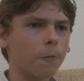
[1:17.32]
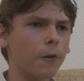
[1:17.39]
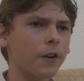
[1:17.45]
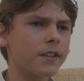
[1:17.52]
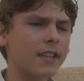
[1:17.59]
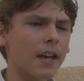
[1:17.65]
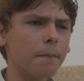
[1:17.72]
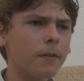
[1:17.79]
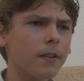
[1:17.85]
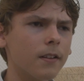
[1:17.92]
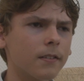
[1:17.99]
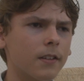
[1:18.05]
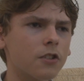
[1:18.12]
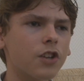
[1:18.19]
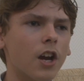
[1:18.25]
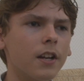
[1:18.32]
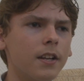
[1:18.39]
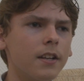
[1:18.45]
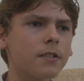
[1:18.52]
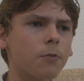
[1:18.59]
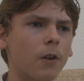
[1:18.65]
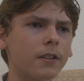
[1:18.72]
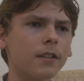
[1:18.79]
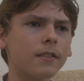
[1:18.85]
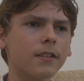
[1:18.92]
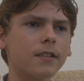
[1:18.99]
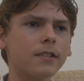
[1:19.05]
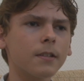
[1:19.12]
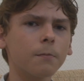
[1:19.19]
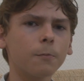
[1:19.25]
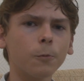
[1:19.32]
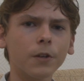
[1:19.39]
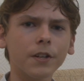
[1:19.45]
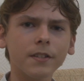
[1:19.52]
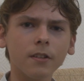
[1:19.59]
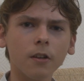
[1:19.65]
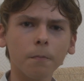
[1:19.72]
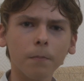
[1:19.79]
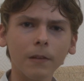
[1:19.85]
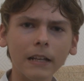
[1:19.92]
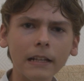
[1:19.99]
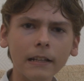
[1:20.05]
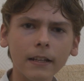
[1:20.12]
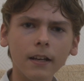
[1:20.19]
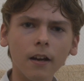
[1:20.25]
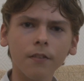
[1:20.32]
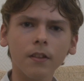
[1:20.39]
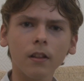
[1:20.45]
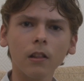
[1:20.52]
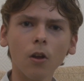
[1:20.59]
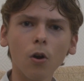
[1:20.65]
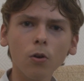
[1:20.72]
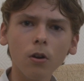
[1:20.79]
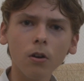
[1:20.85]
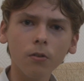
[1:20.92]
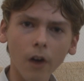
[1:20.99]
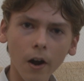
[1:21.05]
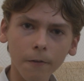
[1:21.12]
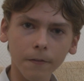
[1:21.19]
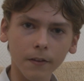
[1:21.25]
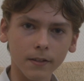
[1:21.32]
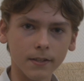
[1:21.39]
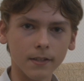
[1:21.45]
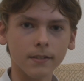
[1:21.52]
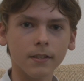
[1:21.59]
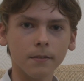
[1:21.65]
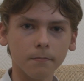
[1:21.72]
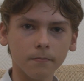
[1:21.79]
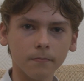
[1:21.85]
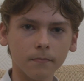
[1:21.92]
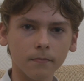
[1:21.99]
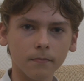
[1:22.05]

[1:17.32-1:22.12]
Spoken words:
For example, the Chinese writing system works completely on the logographic system.